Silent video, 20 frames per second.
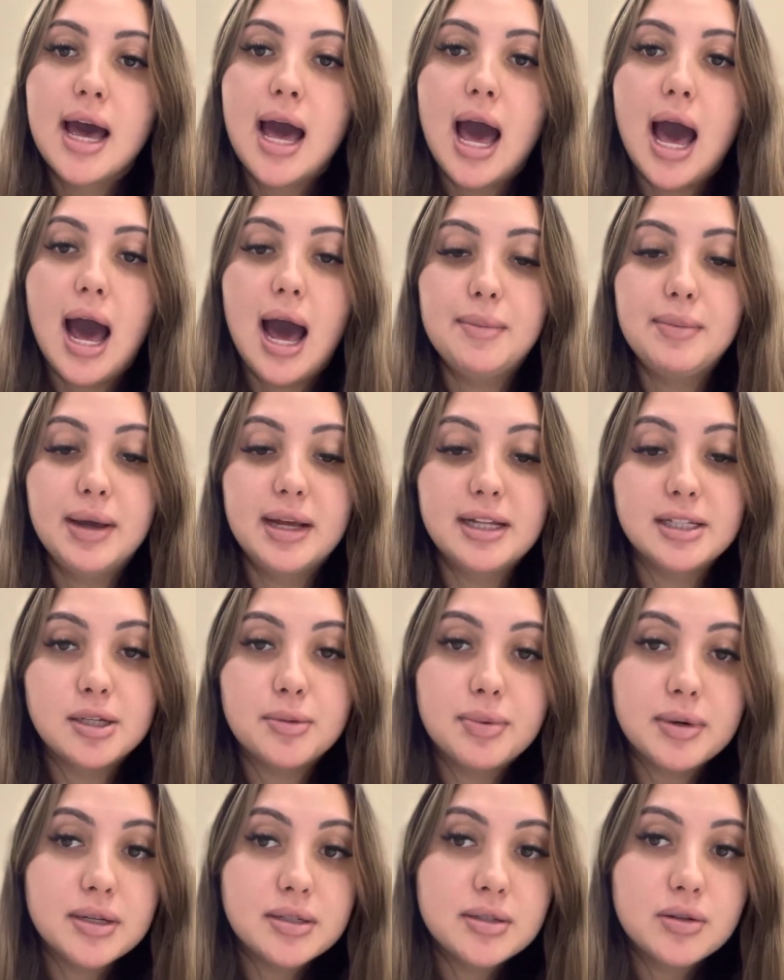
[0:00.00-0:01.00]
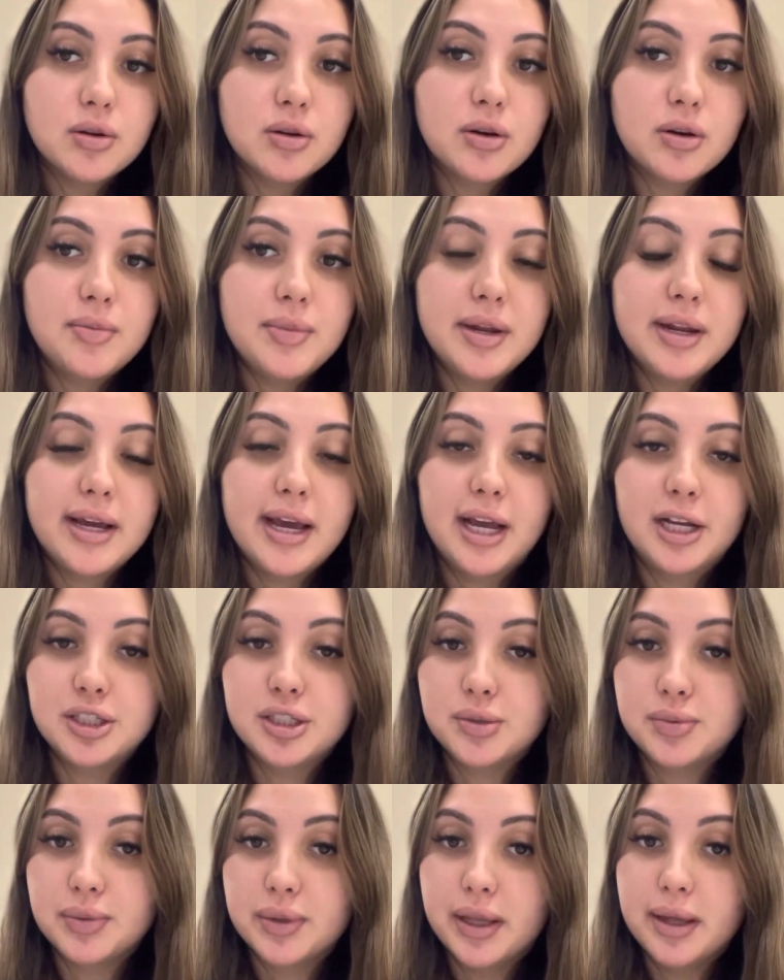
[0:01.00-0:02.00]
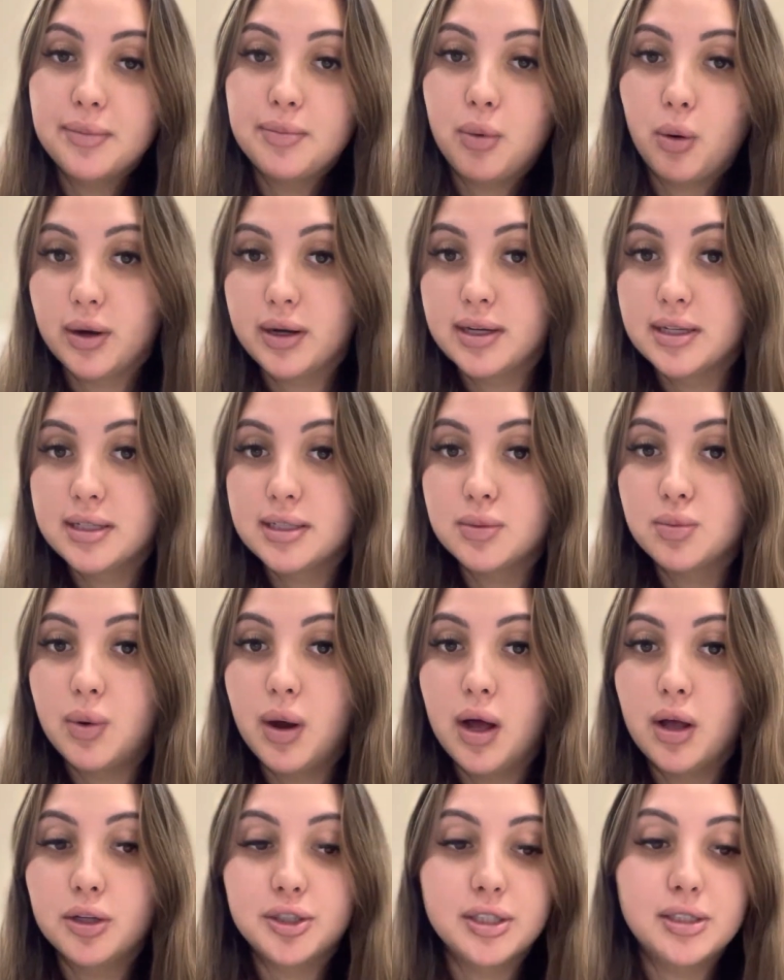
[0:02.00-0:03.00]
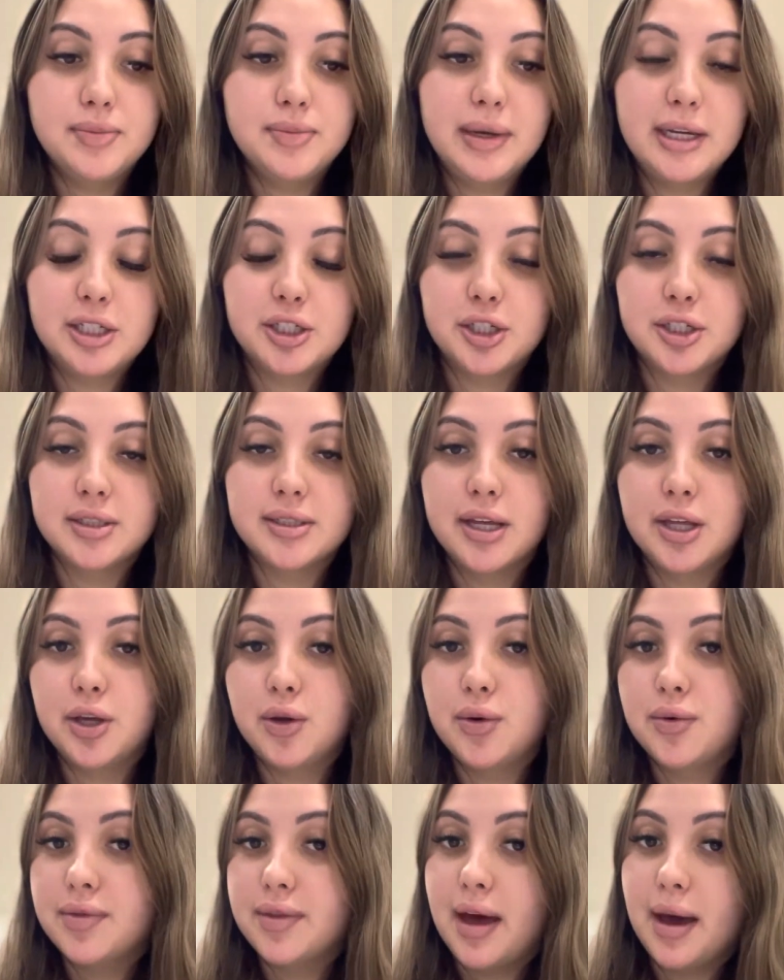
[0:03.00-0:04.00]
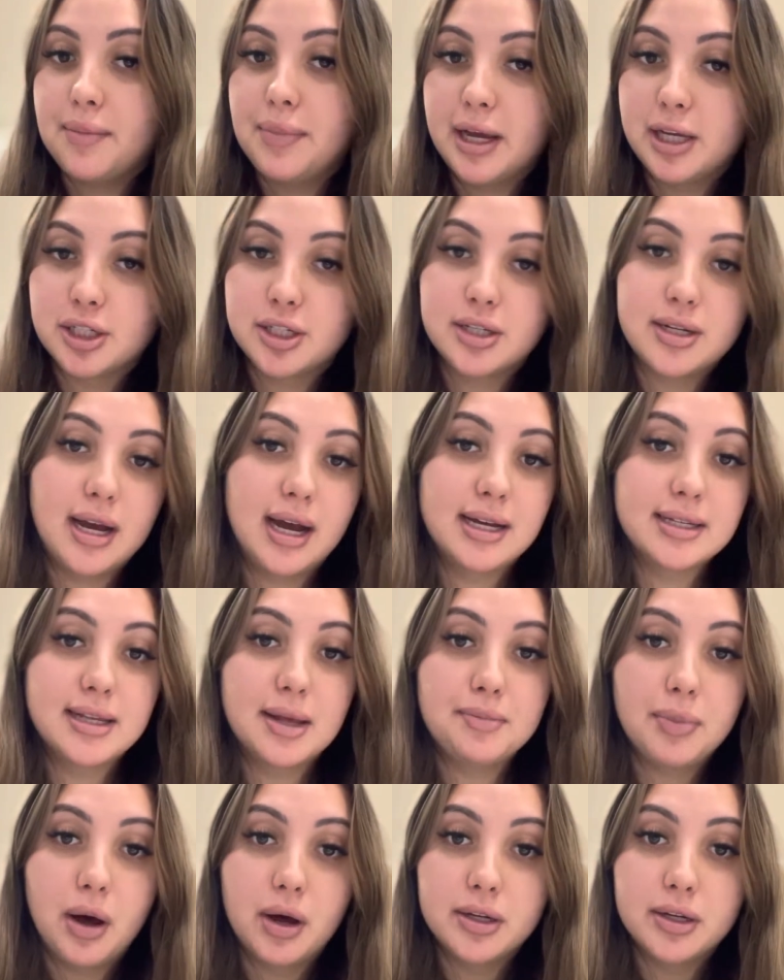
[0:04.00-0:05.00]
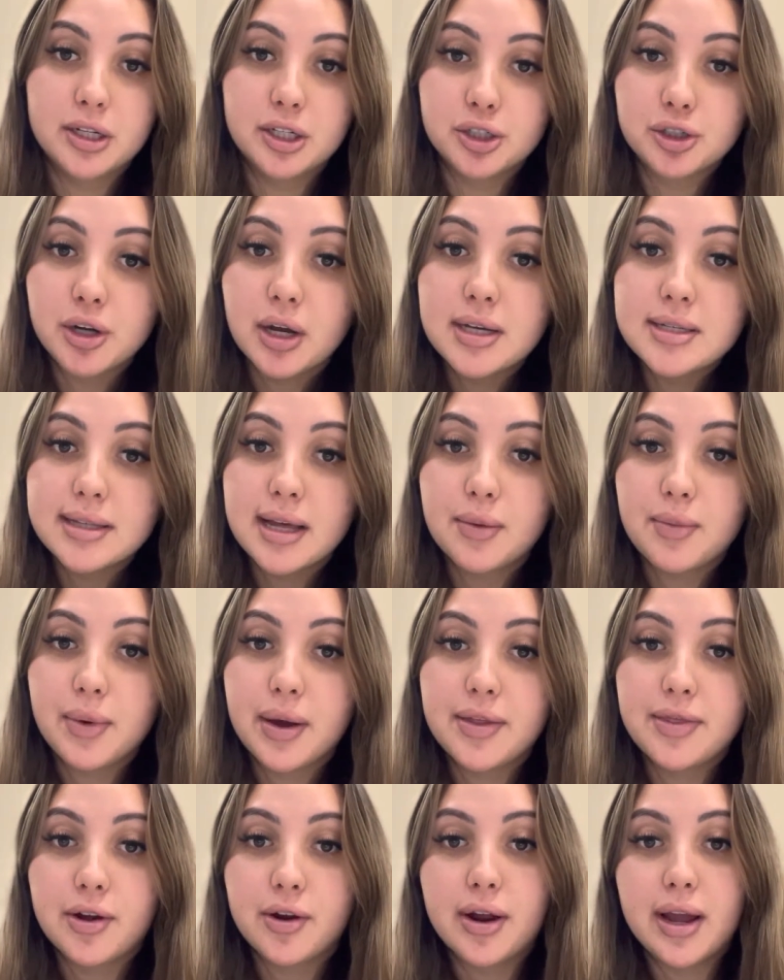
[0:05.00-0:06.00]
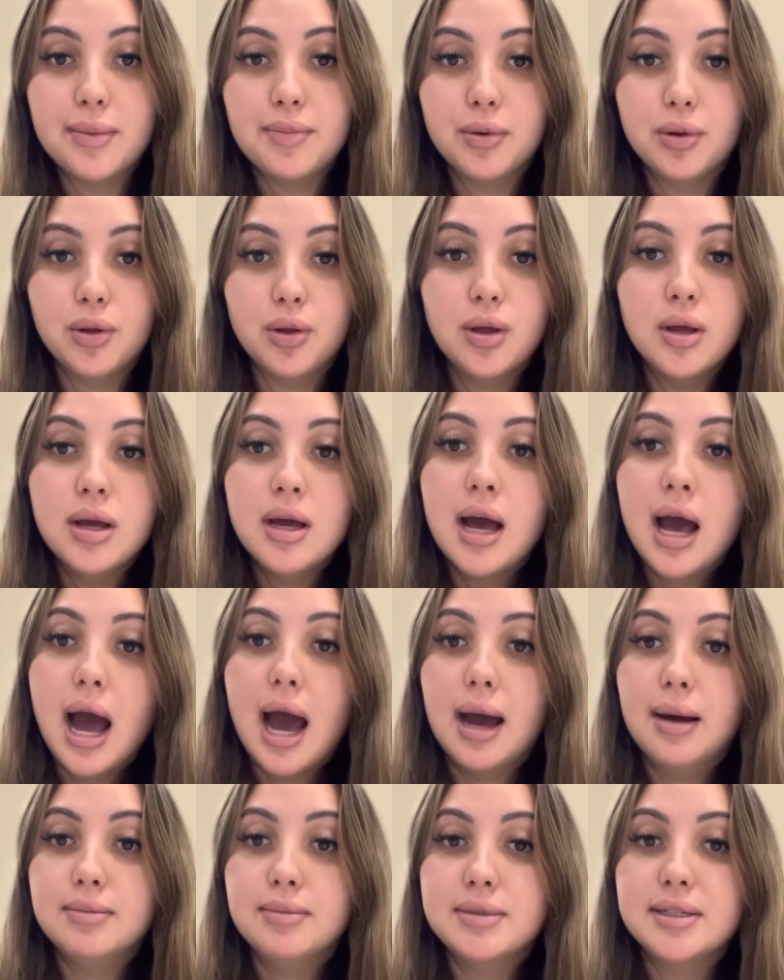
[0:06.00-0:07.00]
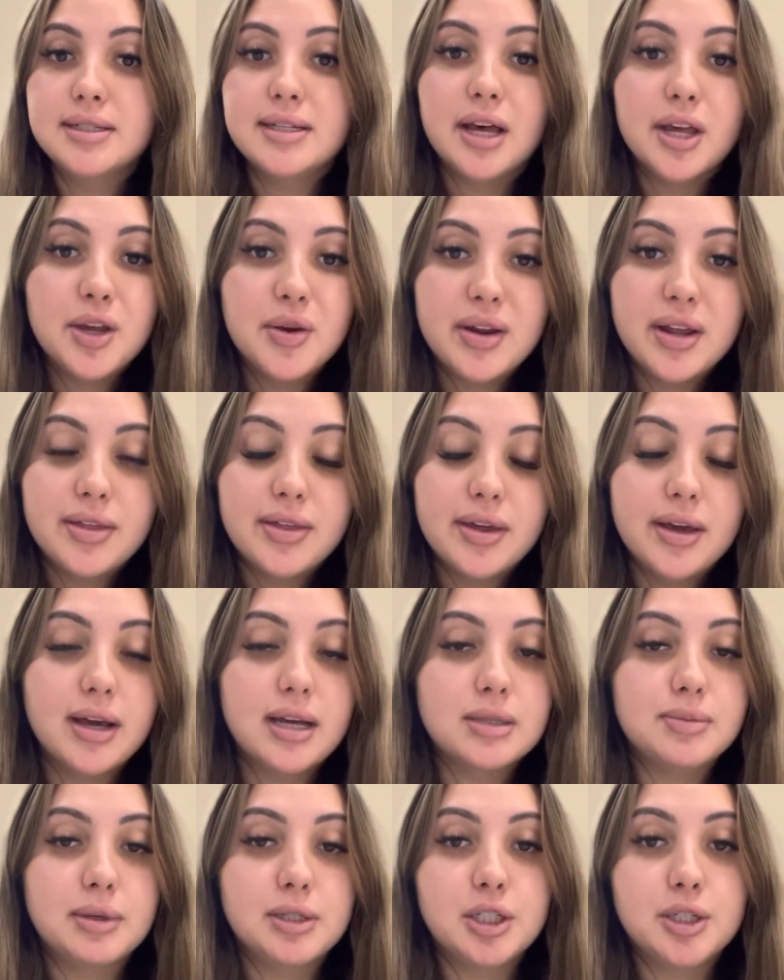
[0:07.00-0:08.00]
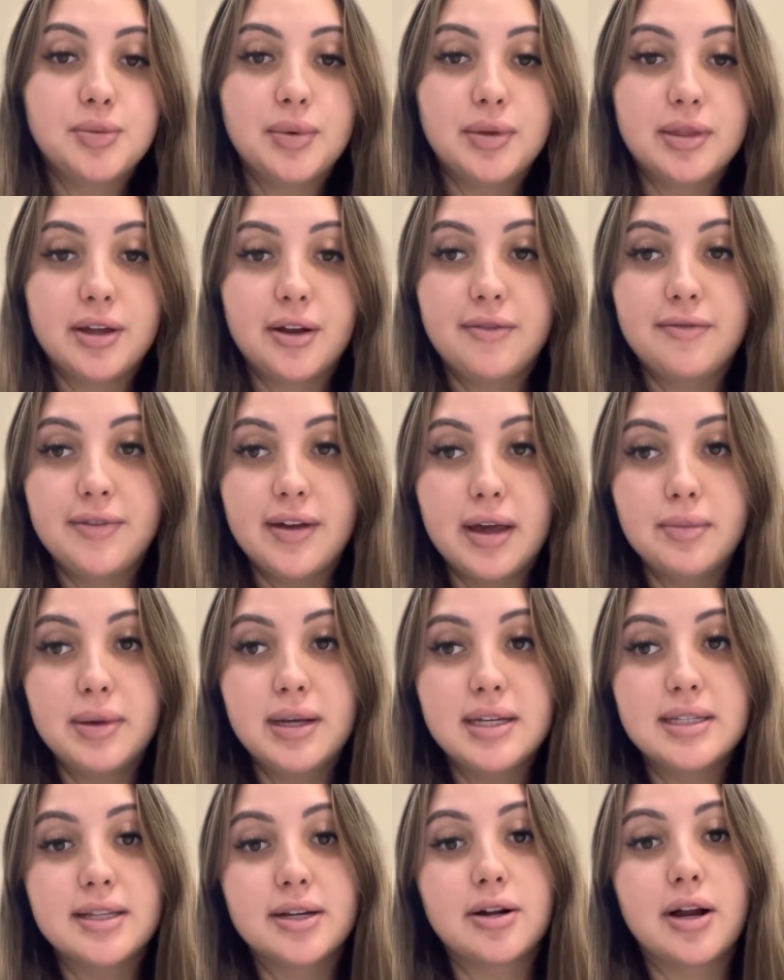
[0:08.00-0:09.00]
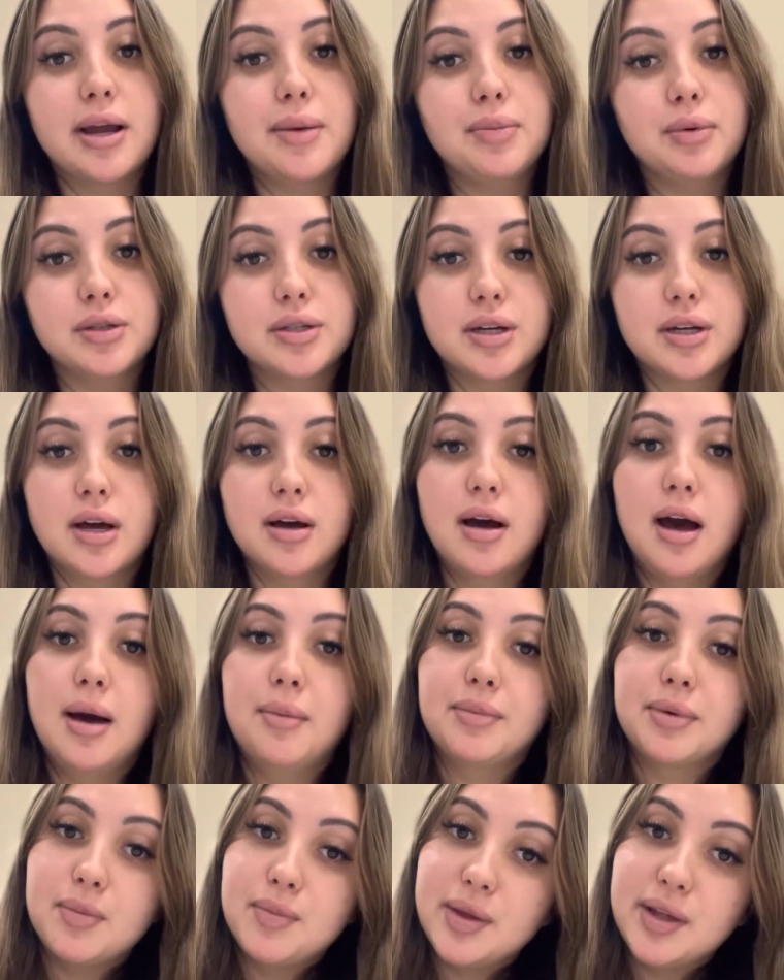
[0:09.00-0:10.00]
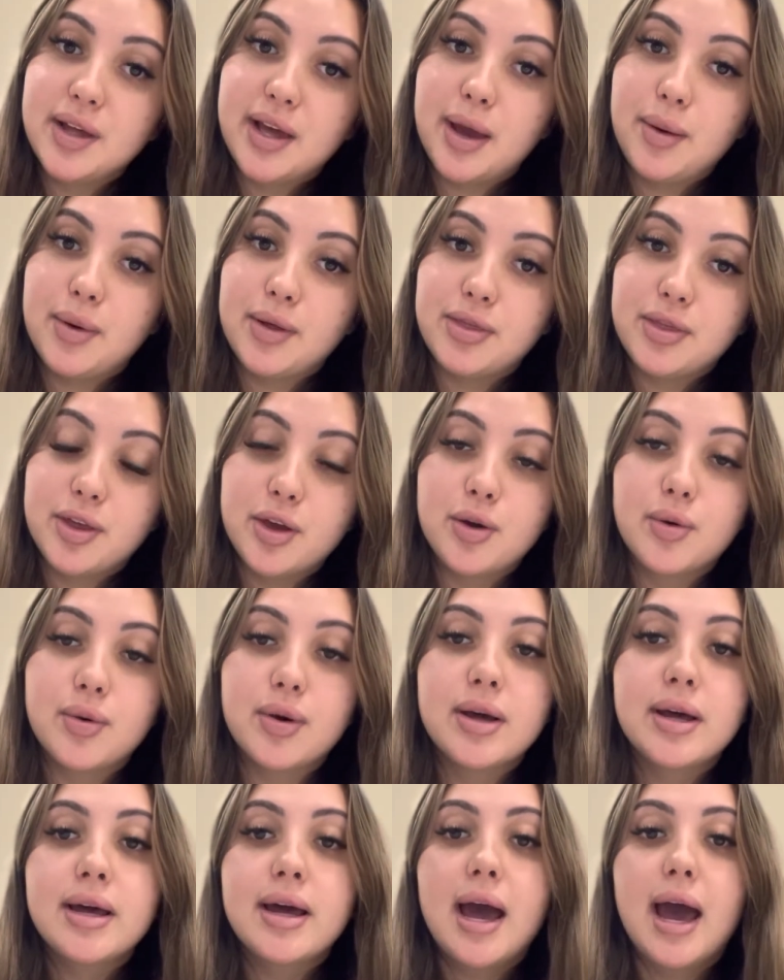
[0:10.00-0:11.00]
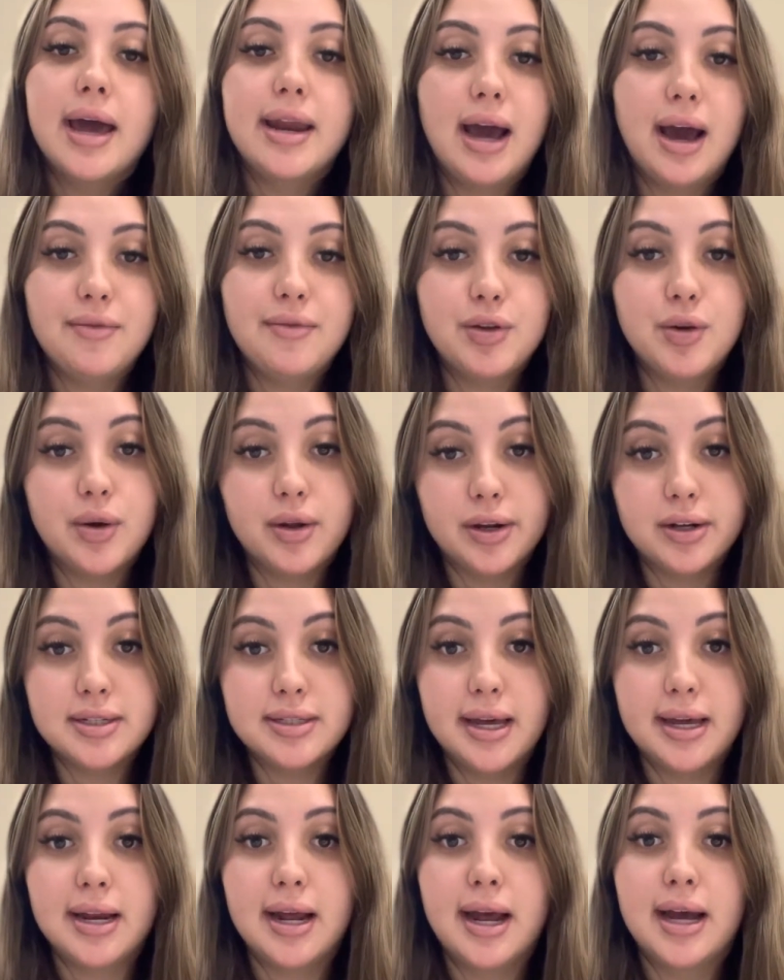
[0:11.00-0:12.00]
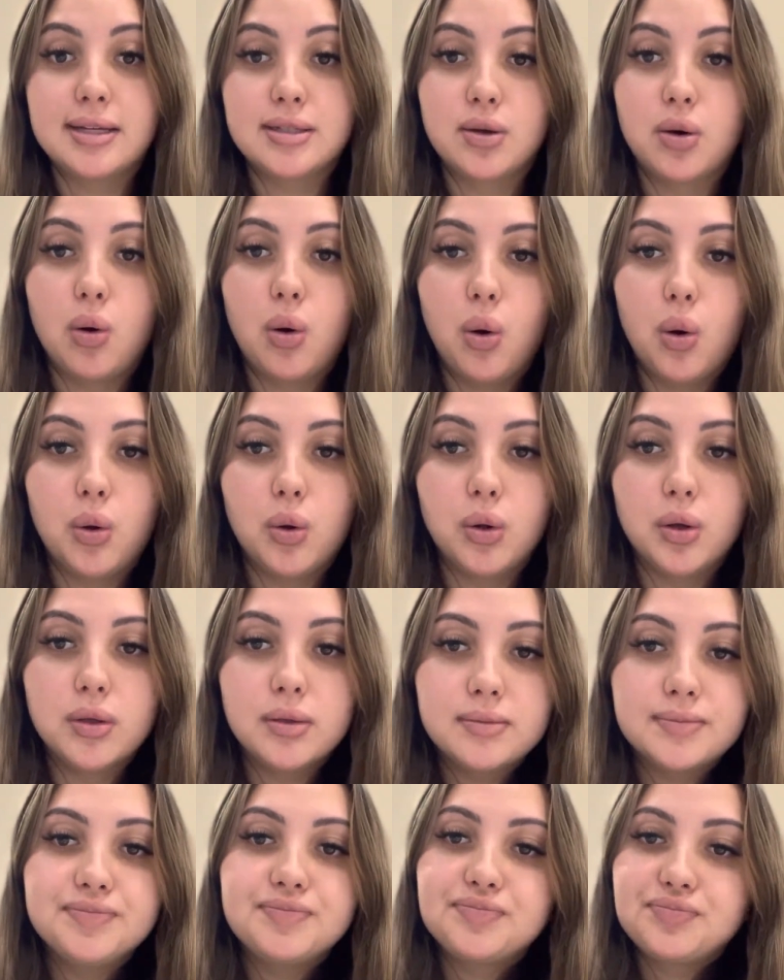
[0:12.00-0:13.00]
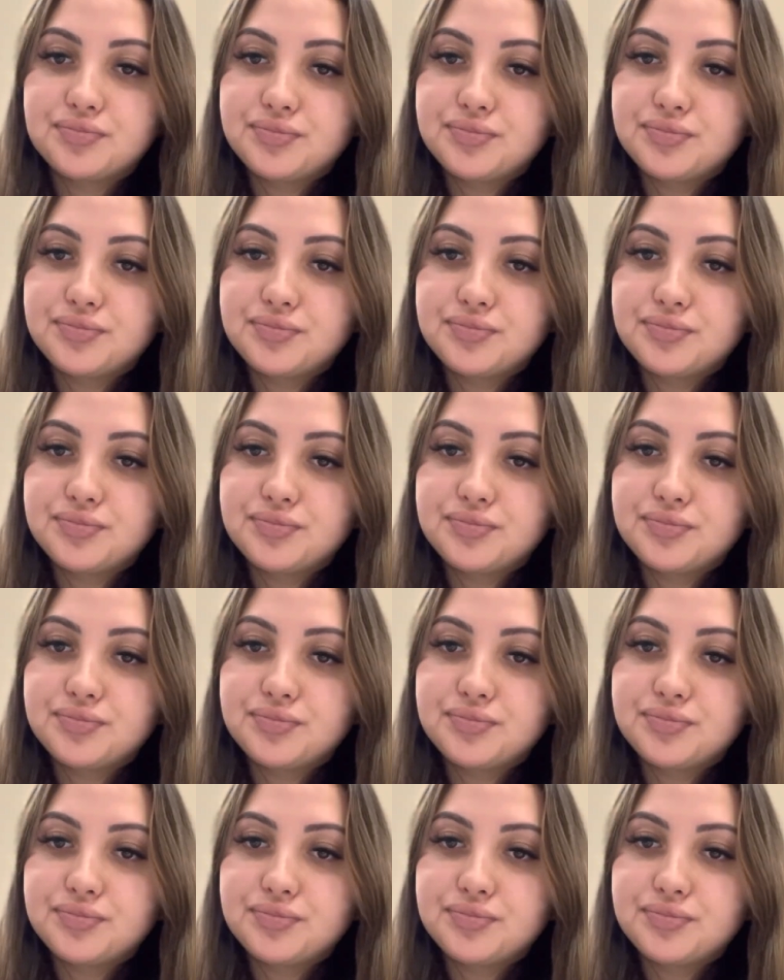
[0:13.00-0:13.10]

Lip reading: Interpersonal communication is really important as well. Just make sure that you and that patient has that bond and trust. That way they're able to tell you anything, especially with their families. They're able to communicate with you and have you understand it as a whole.